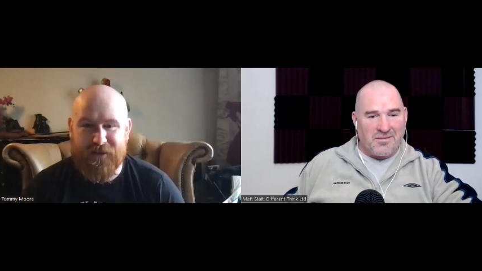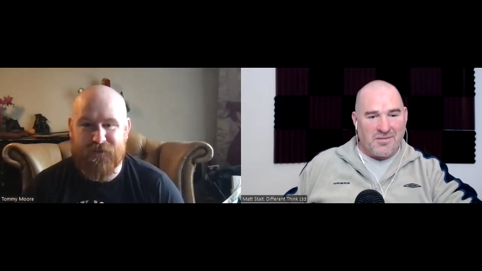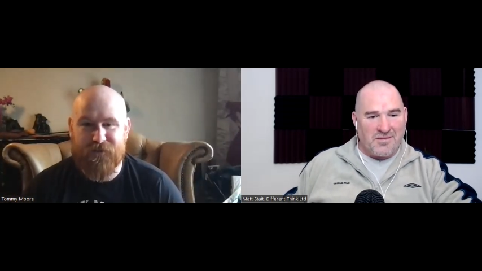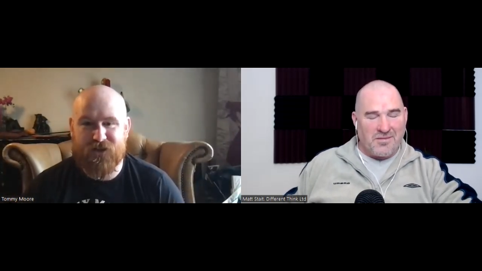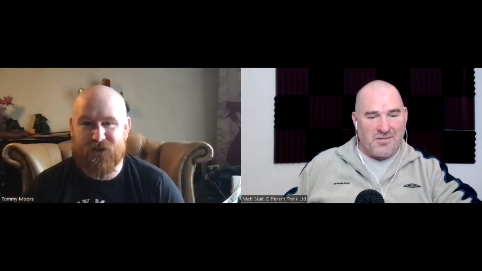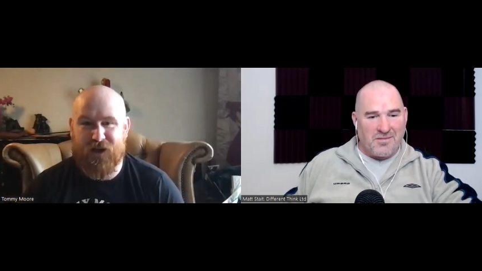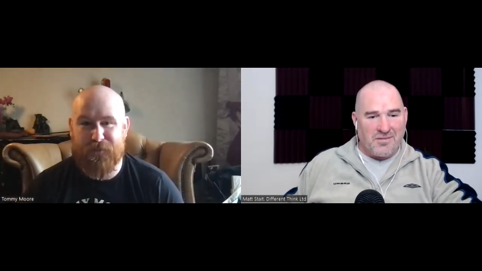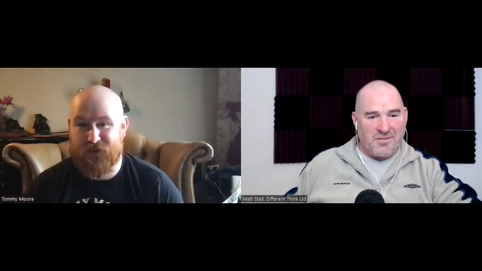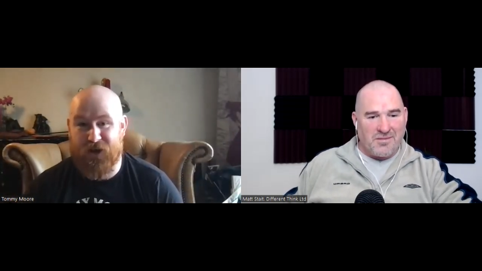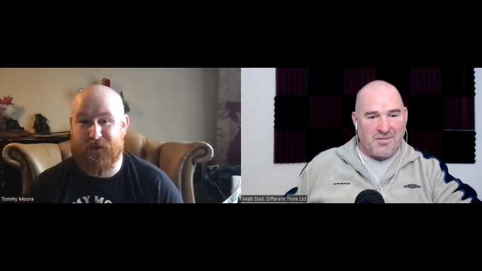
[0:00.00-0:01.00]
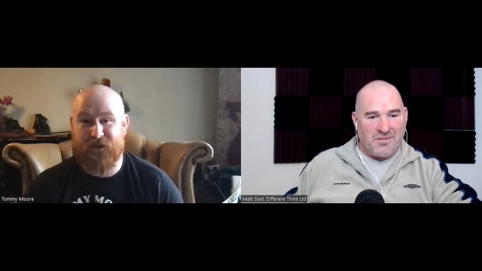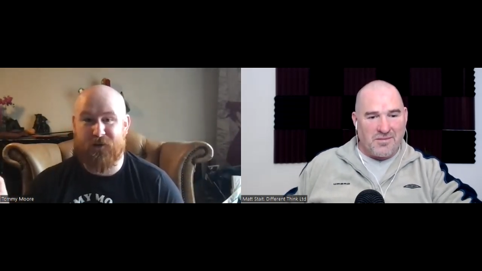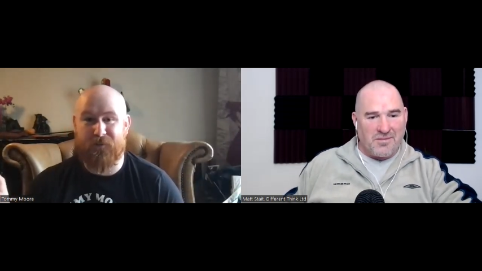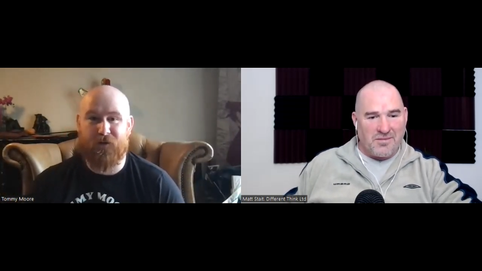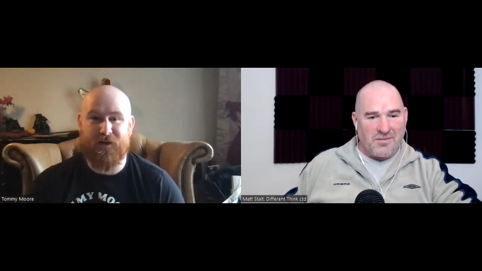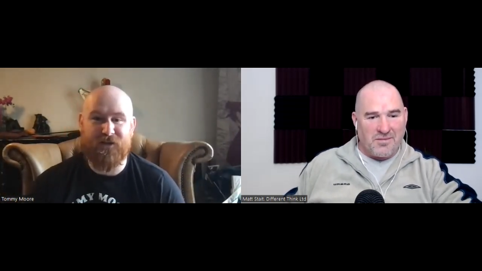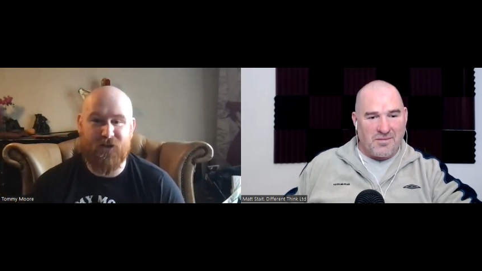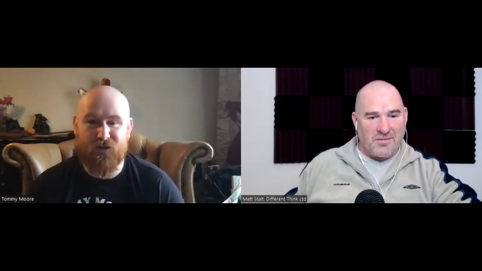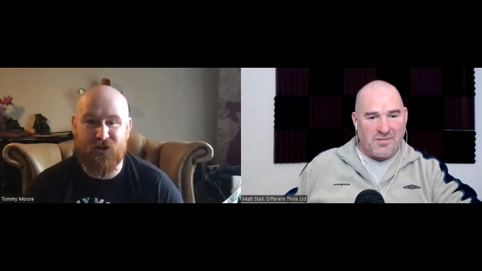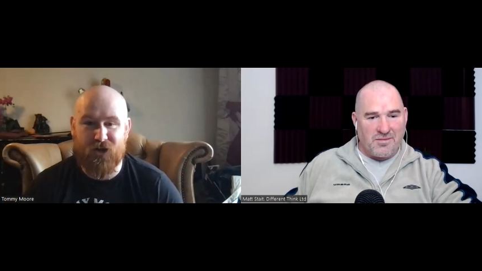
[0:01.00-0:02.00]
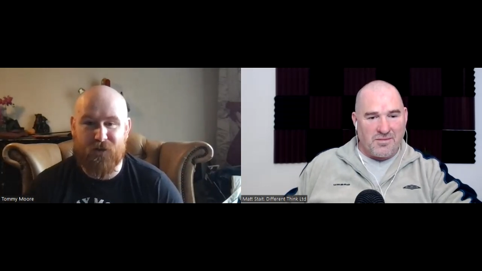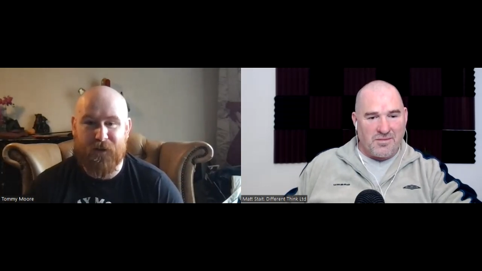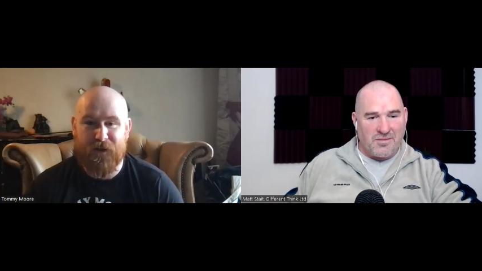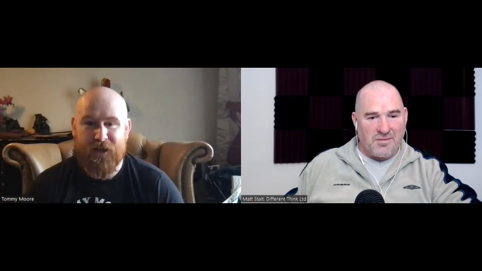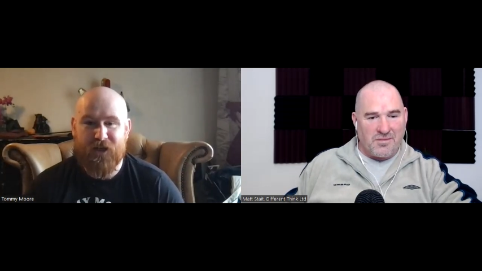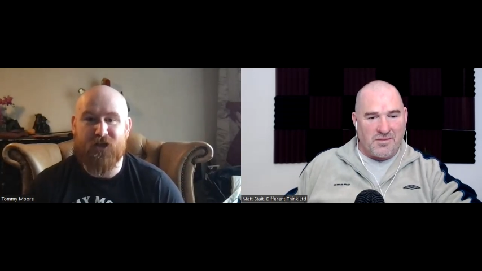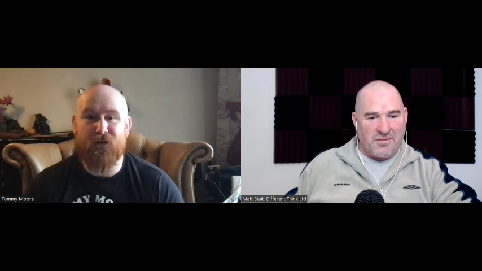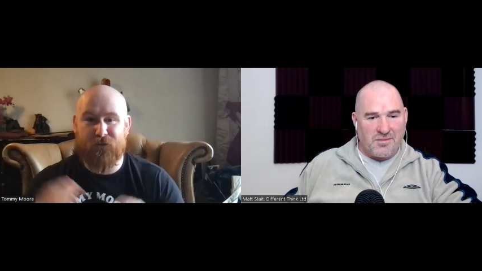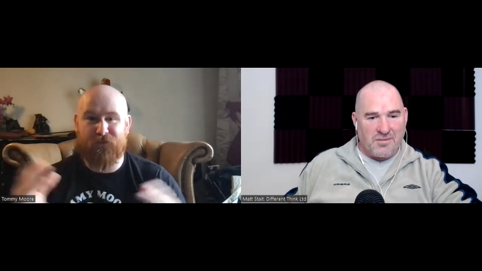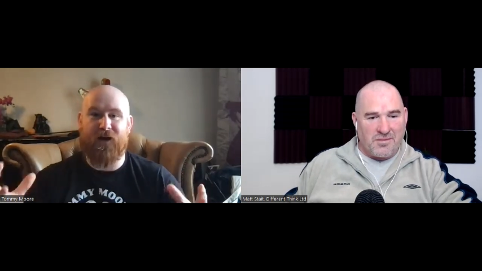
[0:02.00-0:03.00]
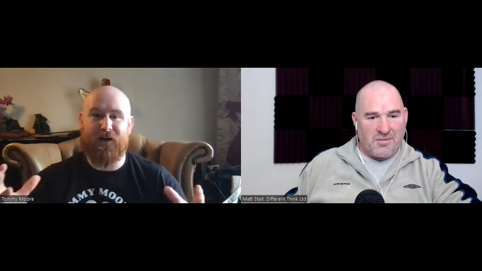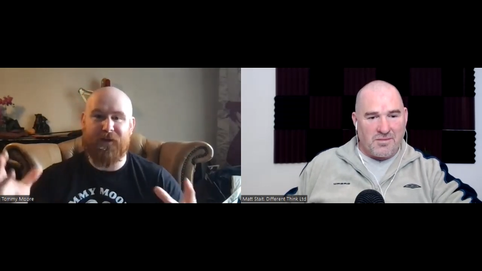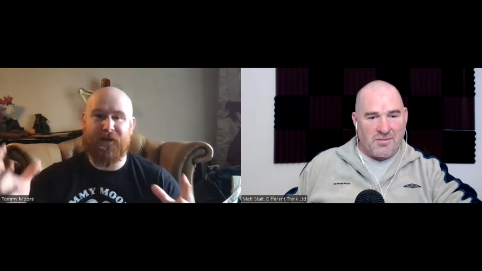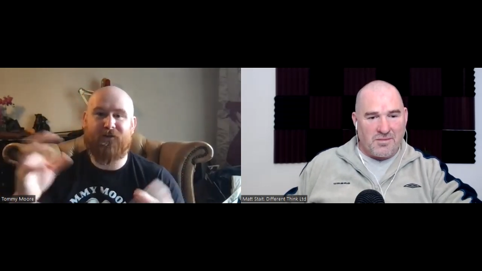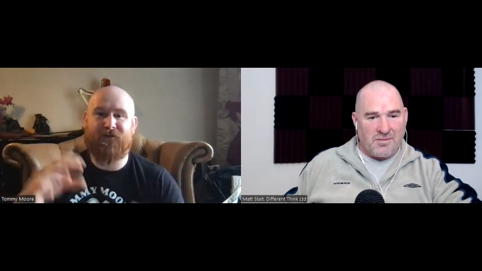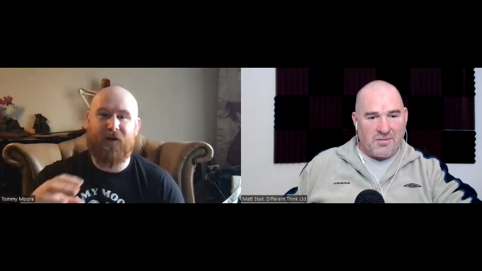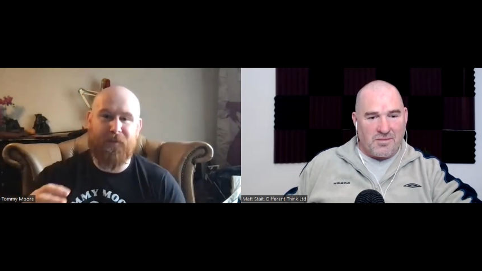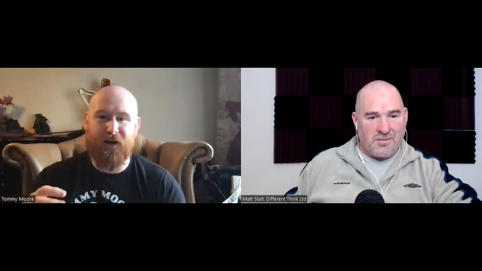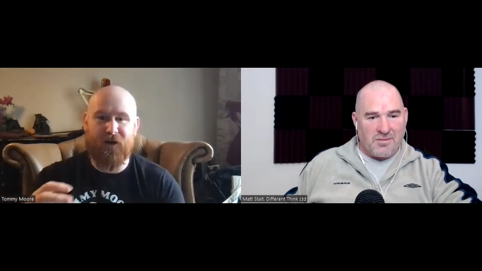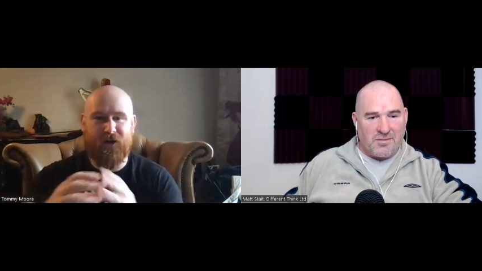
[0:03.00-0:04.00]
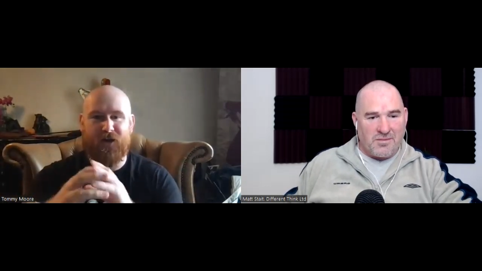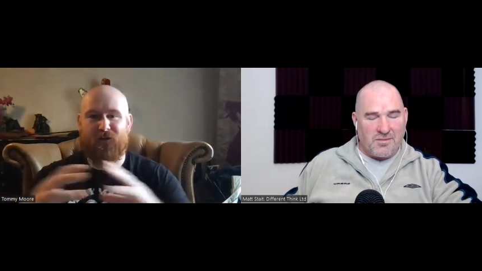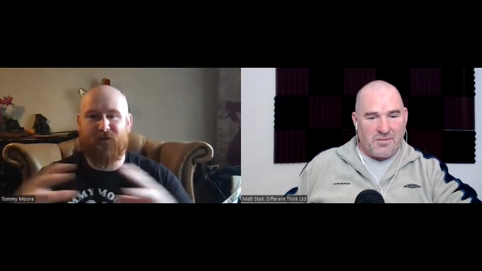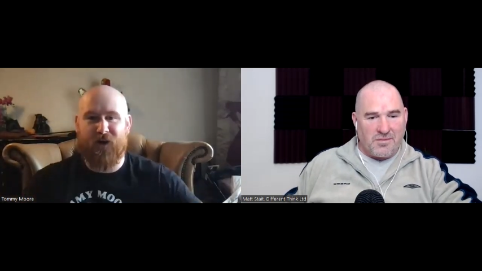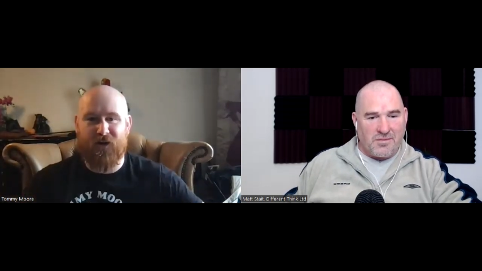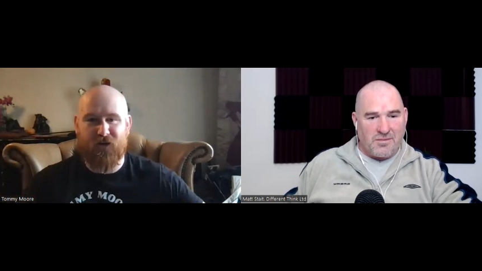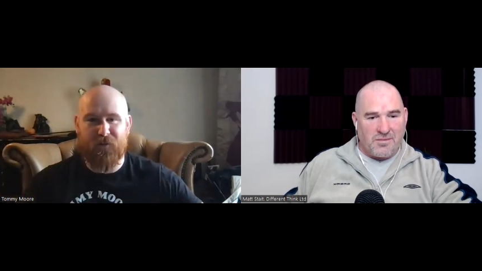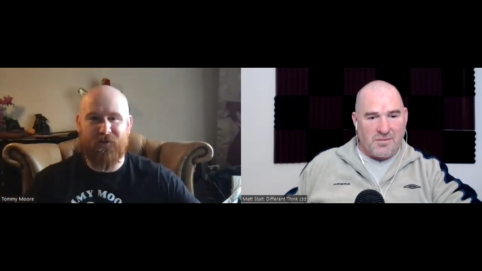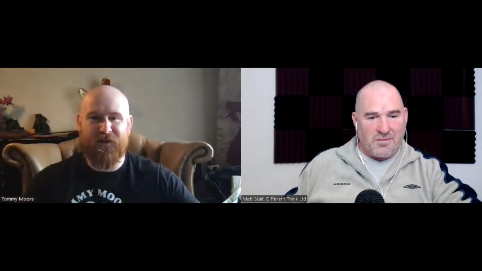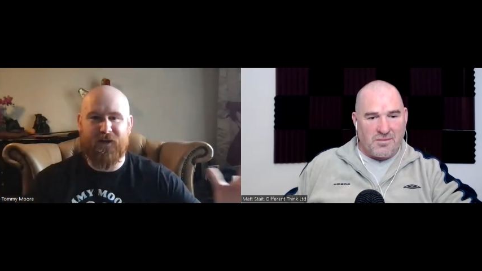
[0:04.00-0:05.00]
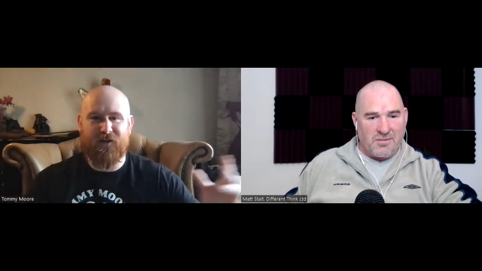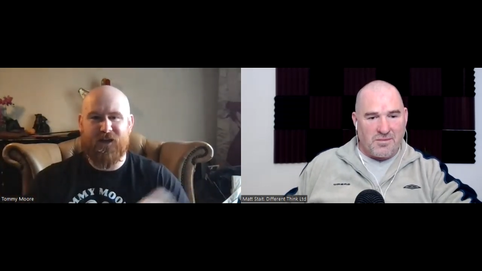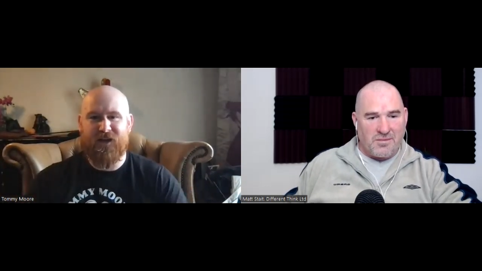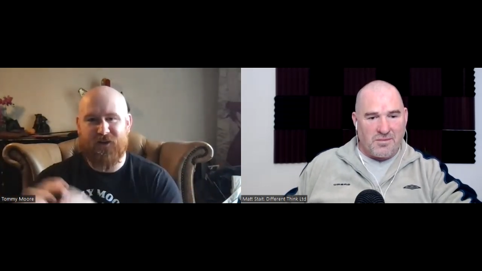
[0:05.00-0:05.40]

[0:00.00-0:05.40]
Speaker 1: So if you just type Tommy Joe Moore into YouTube, you'll find me, you'll find my logo, you'll find all my videos.